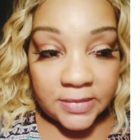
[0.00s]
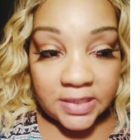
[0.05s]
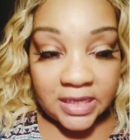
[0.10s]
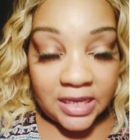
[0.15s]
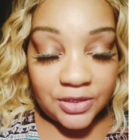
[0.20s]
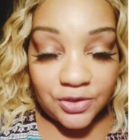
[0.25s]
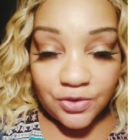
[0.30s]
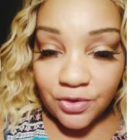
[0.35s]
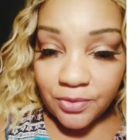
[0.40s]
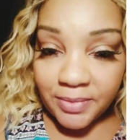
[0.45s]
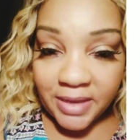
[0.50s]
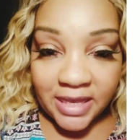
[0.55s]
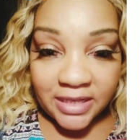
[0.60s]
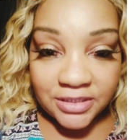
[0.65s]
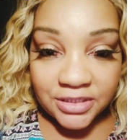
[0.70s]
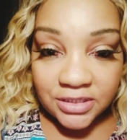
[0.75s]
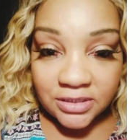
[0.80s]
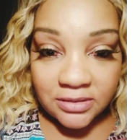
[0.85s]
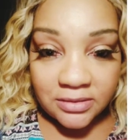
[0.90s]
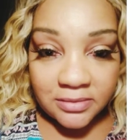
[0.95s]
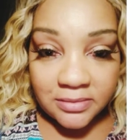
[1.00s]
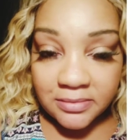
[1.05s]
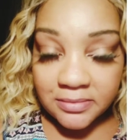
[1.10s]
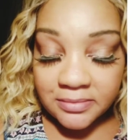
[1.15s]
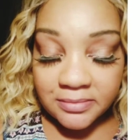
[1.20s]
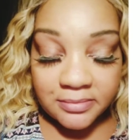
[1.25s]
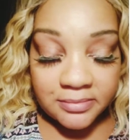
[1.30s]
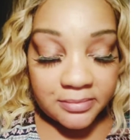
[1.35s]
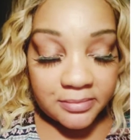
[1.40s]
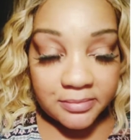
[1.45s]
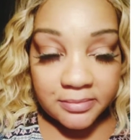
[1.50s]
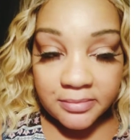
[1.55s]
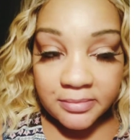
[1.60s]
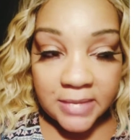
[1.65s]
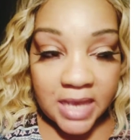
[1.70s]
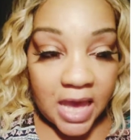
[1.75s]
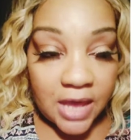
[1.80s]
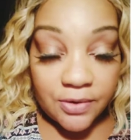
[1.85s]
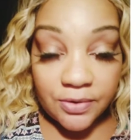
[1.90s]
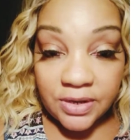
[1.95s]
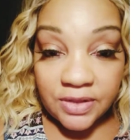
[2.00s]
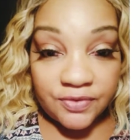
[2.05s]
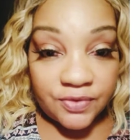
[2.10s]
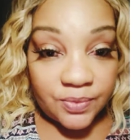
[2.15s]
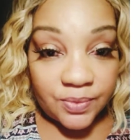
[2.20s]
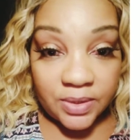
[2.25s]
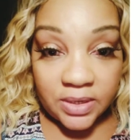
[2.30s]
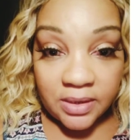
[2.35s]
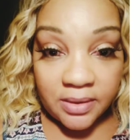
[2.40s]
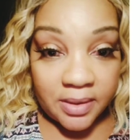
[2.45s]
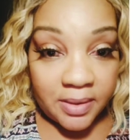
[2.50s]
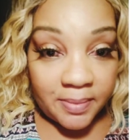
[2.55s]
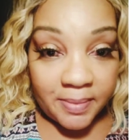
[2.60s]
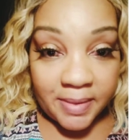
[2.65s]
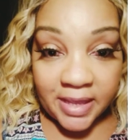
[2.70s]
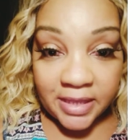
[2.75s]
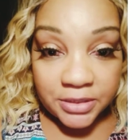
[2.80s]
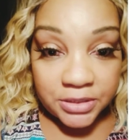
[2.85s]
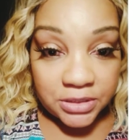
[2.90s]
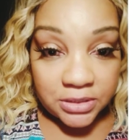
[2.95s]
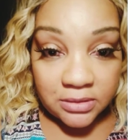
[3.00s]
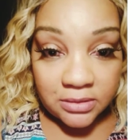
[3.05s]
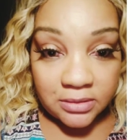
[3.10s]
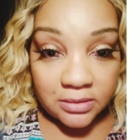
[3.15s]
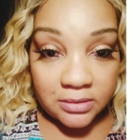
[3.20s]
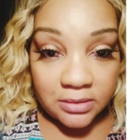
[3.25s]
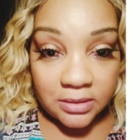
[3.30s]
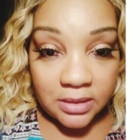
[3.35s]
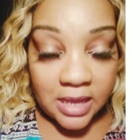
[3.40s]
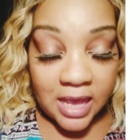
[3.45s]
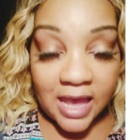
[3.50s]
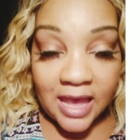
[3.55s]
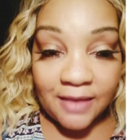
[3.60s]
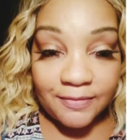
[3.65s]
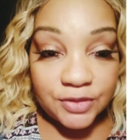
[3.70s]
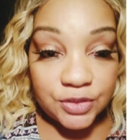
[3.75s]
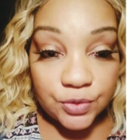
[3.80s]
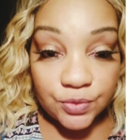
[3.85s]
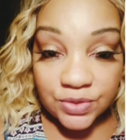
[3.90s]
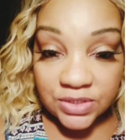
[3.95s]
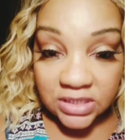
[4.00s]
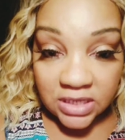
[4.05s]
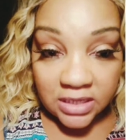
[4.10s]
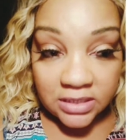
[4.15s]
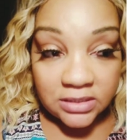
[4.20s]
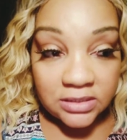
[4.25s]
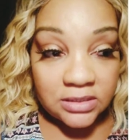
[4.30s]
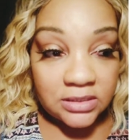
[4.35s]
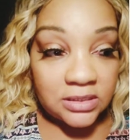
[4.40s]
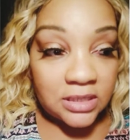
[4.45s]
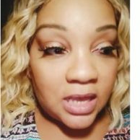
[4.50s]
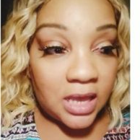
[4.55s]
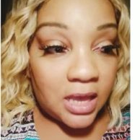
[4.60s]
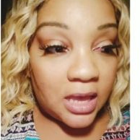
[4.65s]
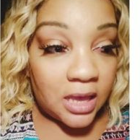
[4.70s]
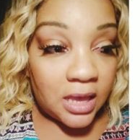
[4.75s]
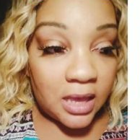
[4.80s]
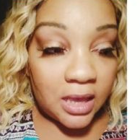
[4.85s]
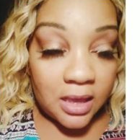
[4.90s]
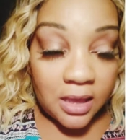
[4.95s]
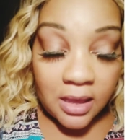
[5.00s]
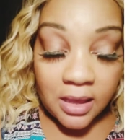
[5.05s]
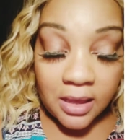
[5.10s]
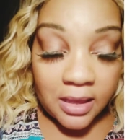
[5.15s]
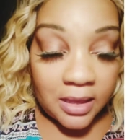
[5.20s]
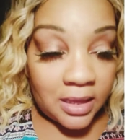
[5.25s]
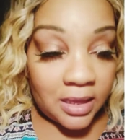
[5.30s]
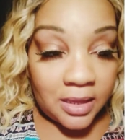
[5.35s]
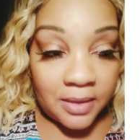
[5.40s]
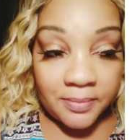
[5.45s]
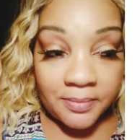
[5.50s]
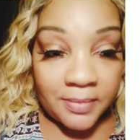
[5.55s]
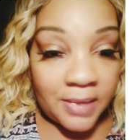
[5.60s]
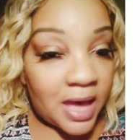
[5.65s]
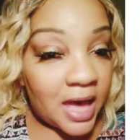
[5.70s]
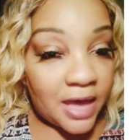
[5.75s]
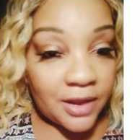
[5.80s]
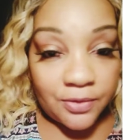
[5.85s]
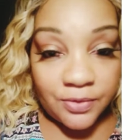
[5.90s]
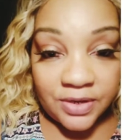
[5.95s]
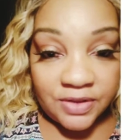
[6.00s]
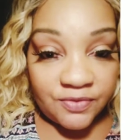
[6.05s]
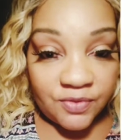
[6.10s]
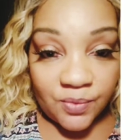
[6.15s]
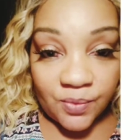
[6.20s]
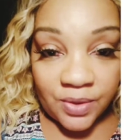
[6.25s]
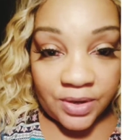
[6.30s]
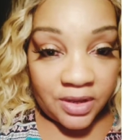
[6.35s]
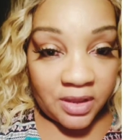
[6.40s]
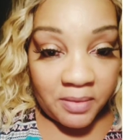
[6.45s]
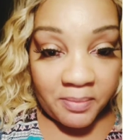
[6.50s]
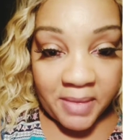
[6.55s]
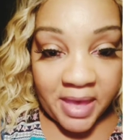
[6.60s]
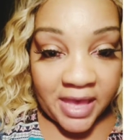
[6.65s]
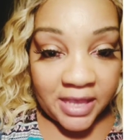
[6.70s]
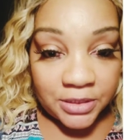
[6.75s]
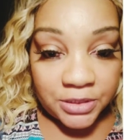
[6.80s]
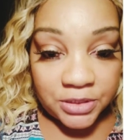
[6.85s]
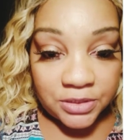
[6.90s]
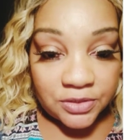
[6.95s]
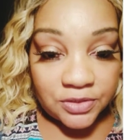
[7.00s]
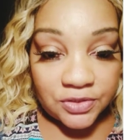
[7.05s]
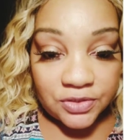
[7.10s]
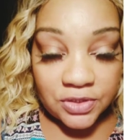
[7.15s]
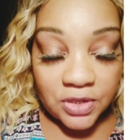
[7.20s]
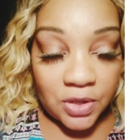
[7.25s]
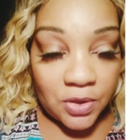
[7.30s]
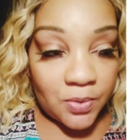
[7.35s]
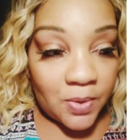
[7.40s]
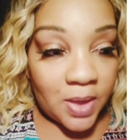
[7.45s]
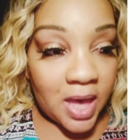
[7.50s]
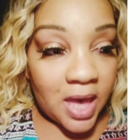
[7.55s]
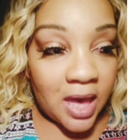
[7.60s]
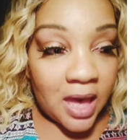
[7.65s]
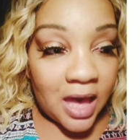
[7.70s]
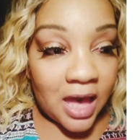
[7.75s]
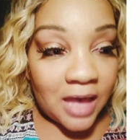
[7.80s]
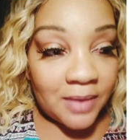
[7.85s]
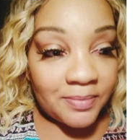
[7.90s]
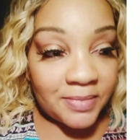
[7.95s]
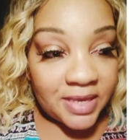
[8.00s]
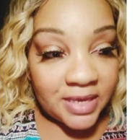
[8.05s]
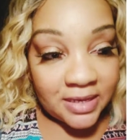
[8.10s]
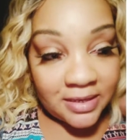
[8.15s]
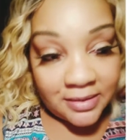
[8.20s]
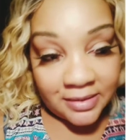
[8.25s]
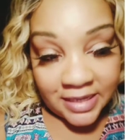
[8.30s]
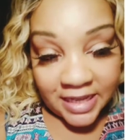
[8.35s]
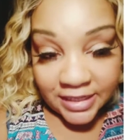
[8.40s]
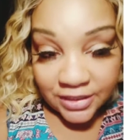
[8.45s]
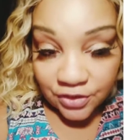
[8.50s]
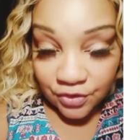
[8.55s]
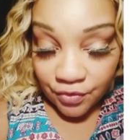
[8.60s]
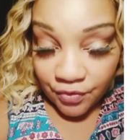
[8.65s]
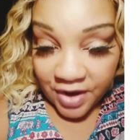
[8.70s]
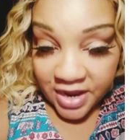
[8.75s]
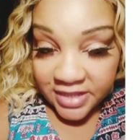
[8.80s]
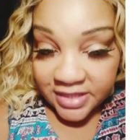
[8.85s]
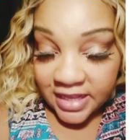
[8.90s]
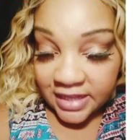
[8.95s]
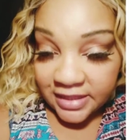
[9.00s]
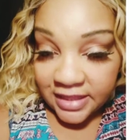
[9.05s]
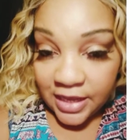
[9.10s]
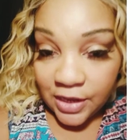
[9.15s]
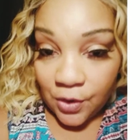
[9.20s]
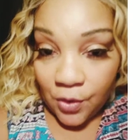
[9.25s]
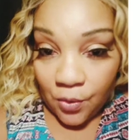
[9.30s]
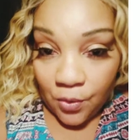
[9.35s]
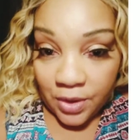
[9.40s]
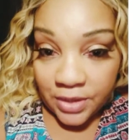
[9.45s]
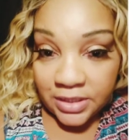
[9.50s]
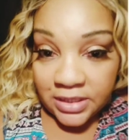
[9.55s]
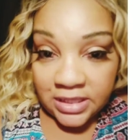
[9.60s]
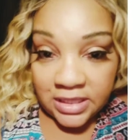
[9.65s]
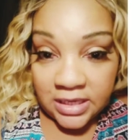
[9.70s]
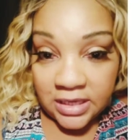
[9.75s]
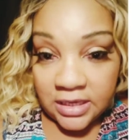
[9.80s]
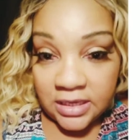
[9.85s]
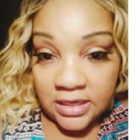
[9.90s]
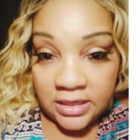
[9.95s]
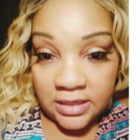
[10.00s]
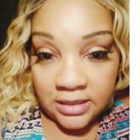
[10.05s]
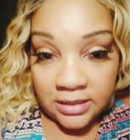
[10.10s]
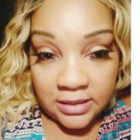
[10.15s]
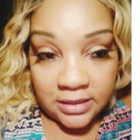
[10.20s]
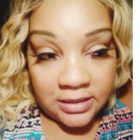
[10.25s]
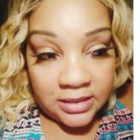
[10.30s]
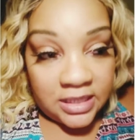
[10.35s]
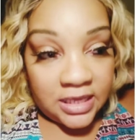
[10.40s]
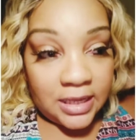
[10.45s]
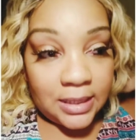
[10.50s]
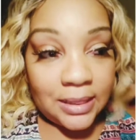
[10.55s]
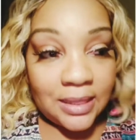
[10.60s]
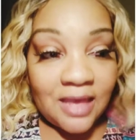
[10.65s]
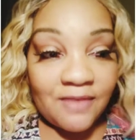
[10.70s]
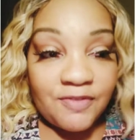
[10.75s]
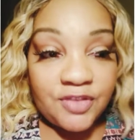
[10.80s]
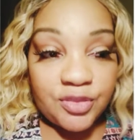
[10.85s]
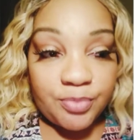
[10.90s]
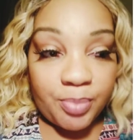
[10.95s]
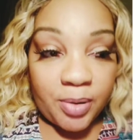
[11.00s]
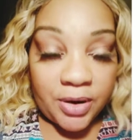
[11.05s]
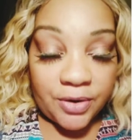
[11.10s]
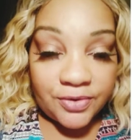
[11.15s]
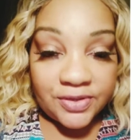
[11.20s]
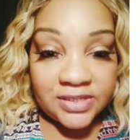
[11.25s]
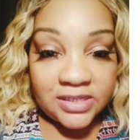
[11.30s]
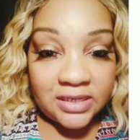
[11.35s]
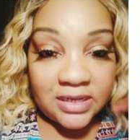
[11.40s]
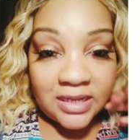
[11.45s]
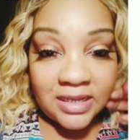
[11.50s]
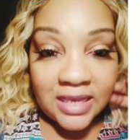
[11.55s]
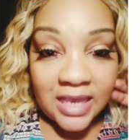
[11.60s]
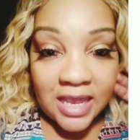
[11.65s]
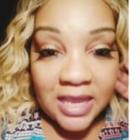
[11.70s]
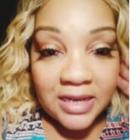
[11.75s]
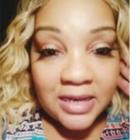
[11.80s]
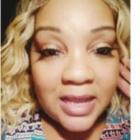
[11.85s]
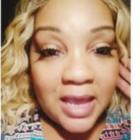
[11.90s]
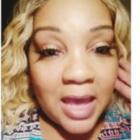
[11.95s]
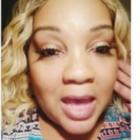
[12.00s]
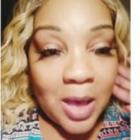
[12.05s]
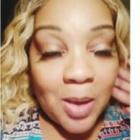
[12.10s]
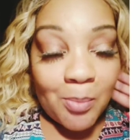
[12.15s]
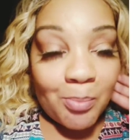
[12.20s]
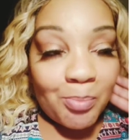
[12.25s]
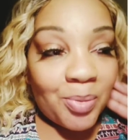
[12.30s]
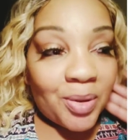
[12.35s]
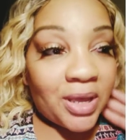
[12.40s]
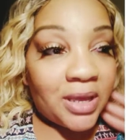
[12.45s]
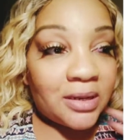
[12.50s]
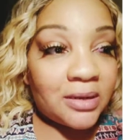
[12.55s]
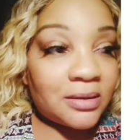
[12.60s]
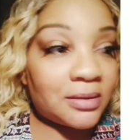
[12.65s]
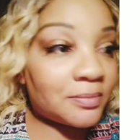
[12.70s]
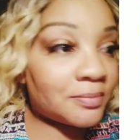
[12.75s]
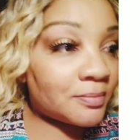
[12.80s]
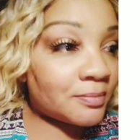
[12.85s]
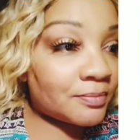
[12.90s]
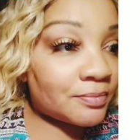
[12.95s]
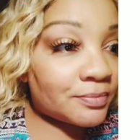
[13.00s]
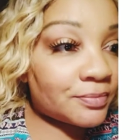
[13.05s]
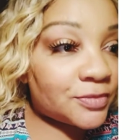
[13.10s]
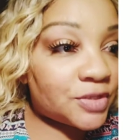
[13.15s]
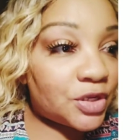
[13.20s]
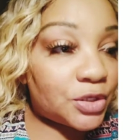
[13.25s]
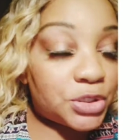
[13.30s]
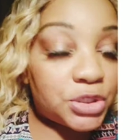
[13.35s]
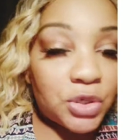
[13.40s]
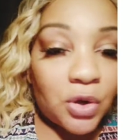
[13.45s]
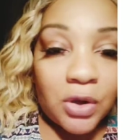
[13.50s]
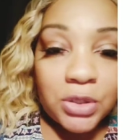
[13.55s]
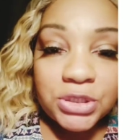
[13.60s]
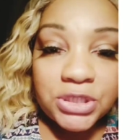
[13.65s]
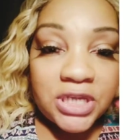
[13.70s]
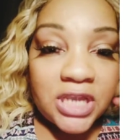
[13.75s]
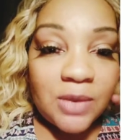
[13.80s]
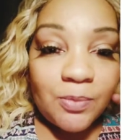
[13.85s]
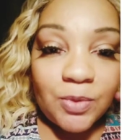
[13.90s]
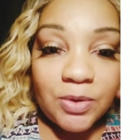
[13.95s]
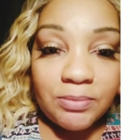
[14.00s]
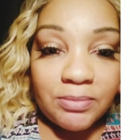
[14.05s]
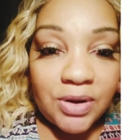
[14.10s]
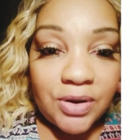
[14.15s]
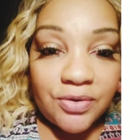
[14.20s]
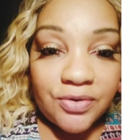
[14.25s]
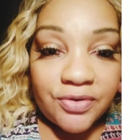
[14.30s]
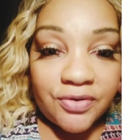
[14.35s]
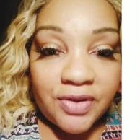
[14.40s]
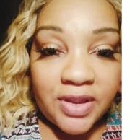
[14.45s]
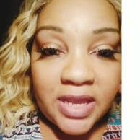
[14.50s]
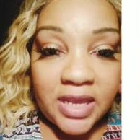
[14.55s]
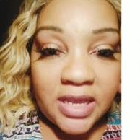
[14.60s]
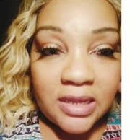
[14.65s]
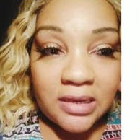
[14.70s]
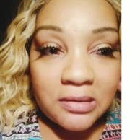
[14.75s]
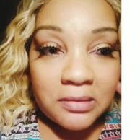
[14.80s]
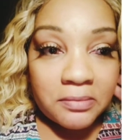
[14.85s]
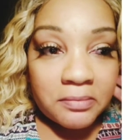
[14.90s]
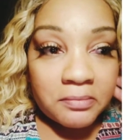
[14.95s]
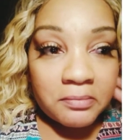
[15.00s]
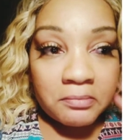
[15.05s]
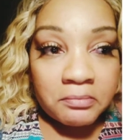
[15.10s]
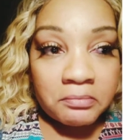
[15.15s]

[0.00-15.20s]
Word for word: can you imagine I don't even want to imagine I have two sons um, I don't even want to imagine. So, I mean, it's great that they caught the the 11th person again, but you're charging him with murder and